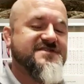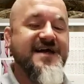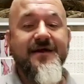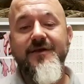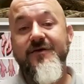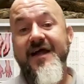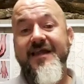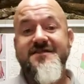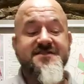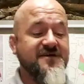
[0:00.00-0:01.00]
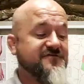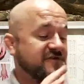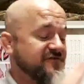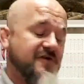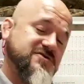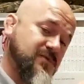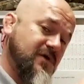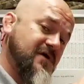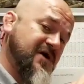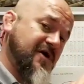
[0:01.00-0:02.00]
the type locality of the false
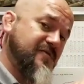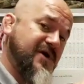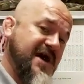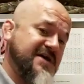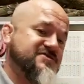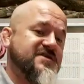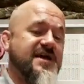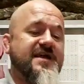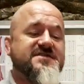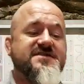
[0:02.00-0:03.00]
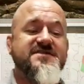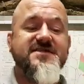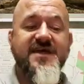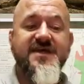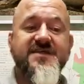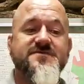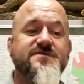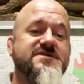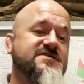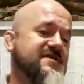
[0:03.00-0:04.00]
water cobra, Hydrodynastes gigas,
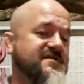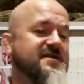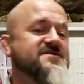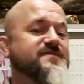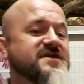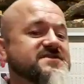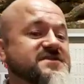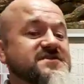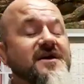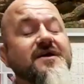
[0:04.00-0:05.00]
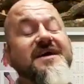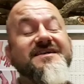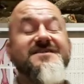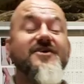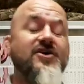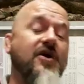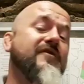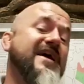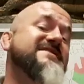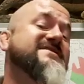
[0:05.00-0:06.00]
which is the third species, is
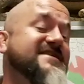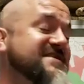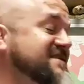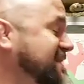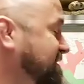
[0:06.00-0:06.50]
Corrientes